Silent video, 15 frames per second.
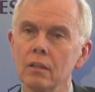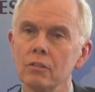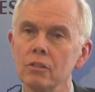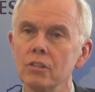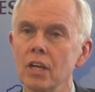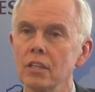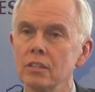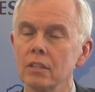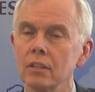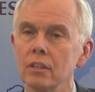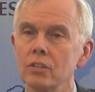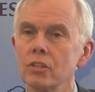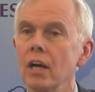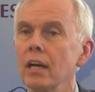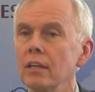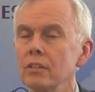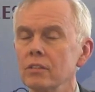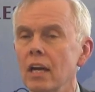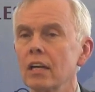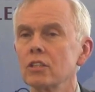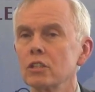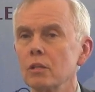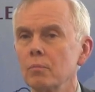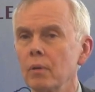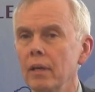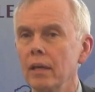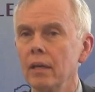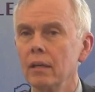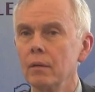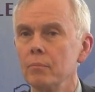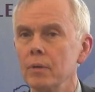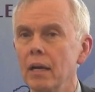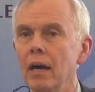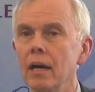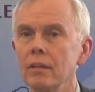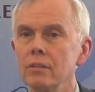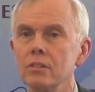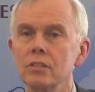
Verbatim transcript: suggesting that China is actually playing a behind